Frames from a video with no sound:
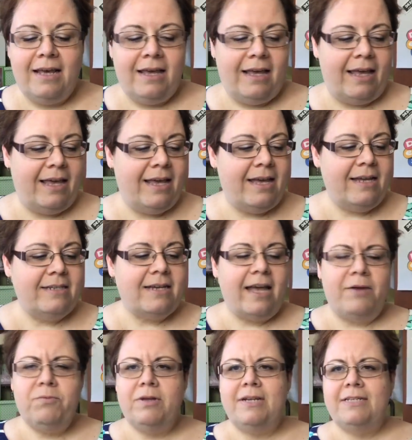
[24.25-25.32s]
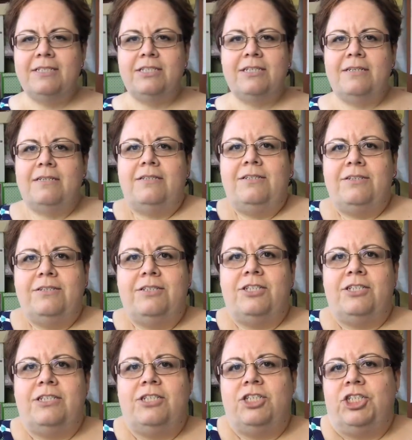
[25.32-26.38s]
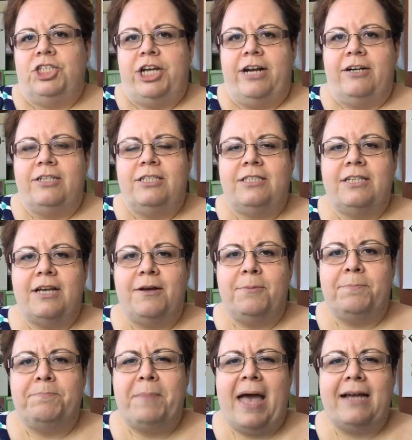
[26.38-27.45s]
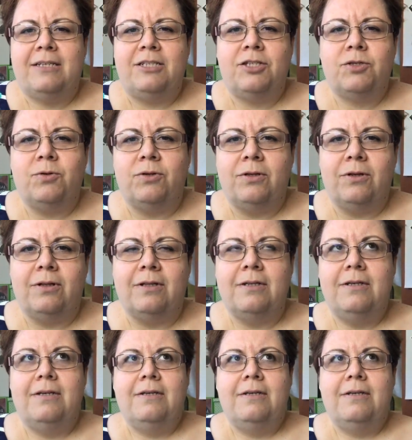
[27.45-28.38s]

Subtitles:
And I wanted to just share some back to school